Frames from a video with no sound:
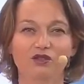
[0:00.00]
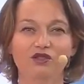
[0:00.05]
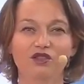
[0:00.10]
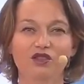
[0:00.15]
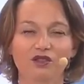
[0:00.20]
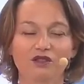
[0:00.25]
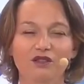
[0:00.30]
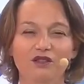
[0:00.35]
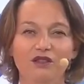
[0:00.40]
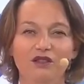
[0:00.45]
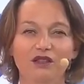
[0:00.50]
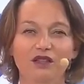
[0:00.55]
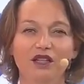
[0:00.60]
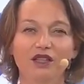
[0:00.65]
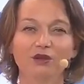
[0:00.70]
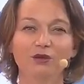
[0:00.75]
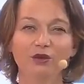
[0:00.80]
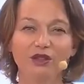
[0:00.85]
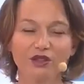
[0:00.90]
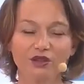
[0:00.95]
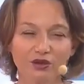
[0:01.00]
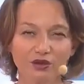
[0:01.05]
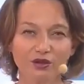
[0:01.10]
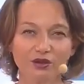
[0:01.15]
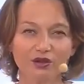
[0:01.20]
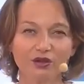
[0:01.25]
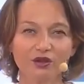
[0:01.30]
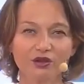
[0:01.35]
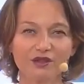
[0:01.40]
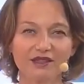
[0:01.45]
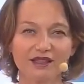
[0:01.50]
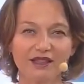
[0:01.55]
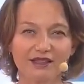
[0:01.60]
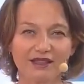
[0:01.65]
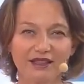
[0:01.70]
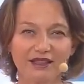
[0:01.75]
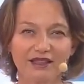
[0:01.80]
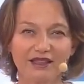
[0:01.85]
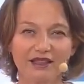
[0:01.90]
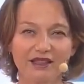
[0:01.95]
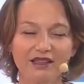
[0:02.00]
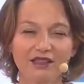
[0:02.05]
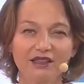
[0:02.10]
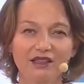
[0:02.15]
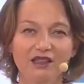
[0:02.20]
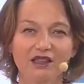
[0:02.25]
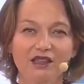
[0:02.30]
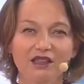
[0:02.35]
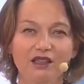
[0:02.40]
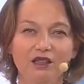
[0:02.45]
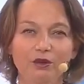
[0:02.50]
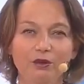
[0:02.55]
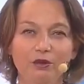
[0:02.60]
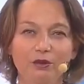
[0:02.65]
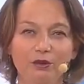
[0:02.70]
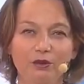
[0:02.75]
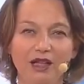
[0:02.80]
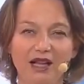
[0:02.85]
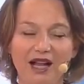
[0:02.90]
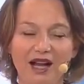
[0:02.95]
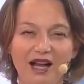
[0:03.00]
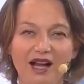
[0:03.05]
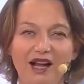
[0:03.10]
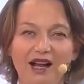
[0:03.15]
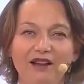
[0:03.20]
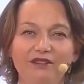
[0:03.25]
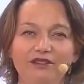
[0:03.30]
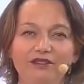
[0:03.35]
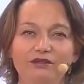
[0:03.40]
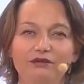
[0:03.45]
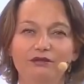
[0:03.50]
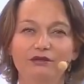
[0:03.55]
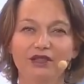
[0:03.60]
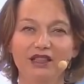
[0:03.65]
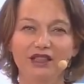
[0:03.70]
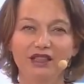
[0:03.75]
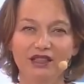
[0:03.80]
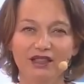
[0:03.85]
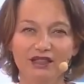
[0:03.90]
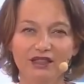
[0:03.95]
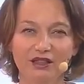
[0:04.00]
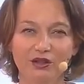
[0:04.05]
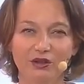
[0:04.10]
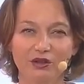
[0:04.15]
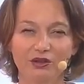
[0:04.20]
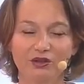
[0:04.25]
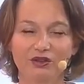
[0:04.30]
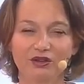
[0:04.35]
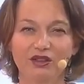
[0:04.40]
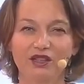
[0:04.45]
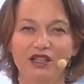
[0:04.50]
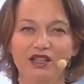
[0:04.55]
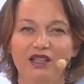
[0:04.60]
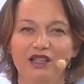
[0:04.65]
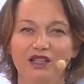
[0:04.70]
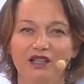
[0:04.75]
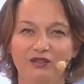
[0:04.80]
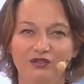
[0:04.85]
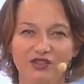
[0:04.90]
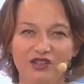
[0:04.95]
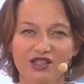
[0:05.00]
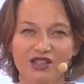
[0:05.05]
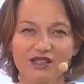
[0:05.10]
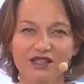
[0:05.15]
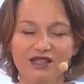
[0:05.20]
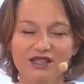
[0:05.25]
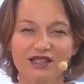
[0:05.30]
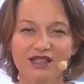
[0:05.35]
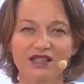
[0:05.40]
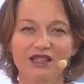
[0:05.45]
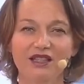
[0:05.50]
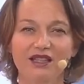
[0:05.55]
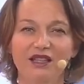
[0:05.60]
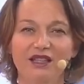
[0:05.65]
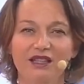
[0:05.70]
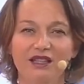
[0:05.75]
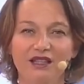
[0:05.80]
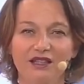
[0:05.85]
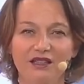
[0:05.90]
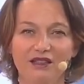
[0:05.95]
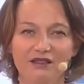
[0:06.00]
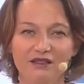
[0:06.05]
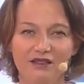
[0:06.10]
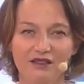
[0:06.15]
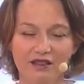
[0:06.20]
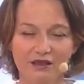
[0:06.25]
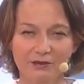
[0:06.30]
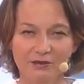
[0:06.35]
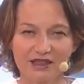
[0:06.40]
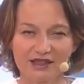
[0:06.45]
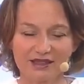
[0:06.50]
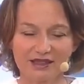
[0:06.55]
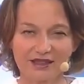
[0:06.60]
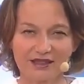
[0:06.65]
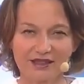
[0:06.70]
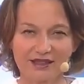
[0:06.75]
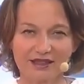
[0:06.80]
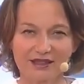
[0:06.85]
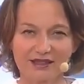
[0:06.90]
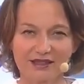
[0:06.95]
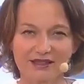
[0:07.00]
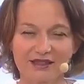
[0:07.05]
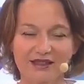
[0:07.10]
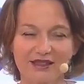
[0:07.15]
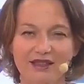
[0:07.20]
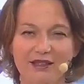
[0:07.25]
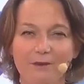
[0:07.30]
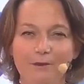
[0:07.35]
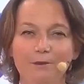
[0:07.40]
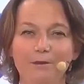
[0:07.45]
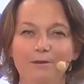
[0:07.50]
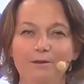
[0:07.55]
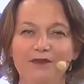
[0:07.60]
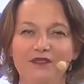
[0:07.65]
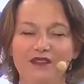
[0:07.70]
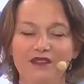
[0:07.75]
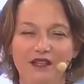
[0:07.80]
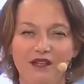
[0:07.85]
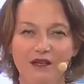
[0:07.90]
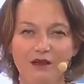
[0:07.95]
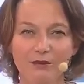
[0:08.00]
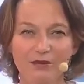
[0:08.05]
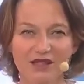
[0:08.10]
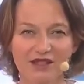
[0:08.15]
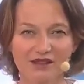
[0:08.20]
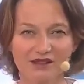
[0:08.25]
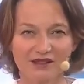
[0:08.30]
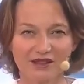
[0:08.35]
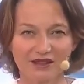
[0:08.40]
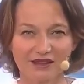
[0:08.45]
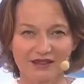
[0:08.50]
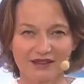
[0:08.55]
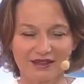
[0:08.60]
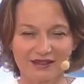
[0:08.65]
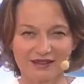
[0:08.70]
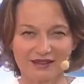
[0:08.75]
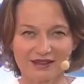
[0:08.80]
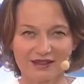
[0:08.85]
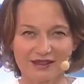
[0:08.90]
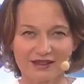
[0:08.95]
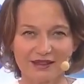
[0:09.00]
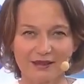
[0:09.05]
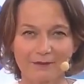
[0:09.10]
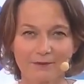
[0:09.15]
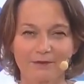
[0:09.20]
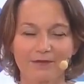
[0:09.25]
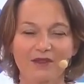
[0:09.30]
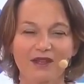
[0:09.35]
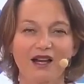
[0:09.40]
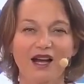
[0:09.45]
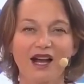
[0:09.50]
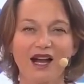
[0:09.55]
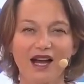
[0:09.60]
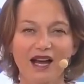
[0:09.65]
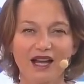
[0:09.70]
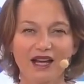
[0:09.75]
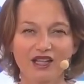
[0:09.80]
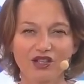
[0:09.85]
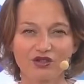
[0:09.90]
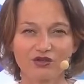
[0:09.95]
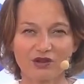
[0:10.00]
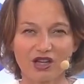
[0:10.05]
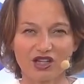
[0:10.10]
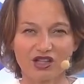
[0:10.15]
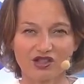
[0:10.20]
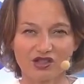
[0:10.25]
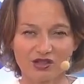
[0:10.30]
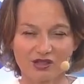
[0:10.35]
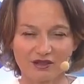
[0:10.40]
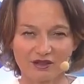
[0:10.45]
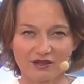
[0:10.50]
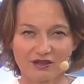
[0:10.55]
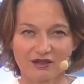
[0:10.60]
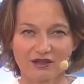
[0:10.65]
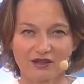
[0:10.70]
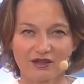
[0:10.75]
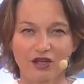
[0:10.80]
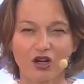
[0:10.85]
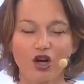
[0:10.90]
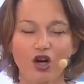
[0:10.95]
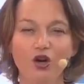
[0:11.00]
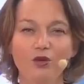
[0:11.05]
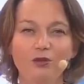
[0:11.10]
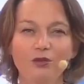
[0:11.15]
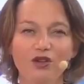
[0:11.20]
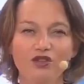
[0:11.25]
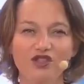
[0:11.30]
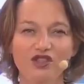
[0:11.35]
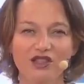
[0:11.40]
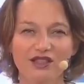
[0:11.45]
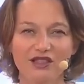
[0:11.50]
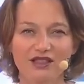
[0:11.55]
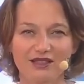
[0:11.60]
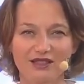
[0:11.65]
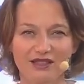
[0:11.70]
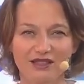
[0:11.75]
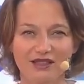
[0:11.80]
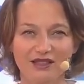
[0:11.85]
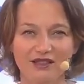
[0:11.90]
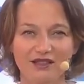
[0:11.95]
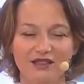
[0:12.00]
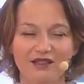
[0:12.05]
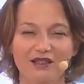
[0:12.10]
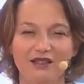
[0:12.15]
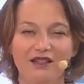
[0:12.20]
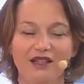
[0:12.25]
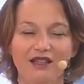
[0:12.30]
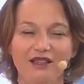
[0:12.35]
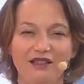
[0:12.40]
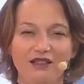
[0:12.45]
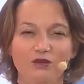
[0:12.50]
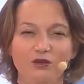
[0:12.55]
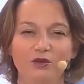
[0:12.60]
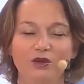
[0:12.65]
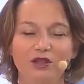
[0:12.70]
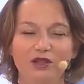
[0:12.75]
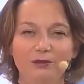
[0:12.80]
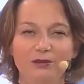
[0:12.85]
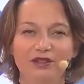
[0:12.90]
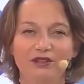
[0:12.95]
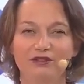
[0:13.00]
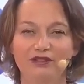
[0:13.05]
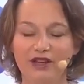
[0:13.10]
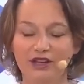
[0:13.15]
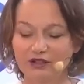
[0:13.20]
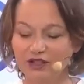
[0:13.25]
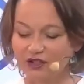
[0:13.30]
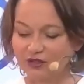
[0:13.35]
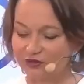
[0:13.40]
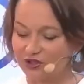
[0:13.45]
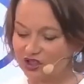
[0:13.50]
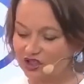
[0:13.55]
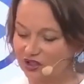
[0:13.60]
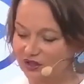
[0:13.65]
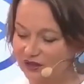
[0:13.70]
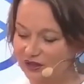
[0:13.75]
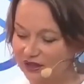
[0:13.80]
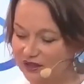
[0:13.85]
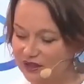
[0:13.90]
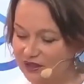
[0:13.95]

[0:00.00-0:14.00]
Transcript: junction. And we do know that here we will have really good efficiency in dermis density, dermis thickness, hydration, homogeneity, and it will be very efficient